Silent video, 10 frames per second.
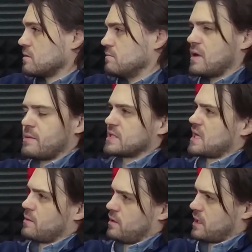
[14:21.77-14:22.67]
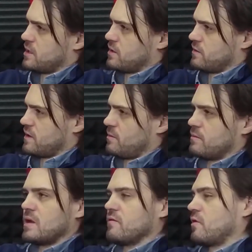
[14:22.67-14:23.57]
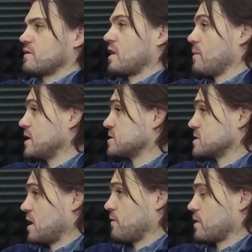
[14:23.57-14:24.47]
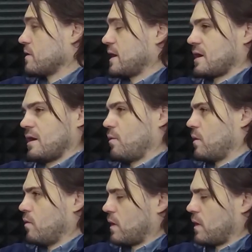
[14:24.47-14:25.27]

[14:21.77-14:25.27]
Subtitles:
maybe it's time to look into some invoice automation software. Like one of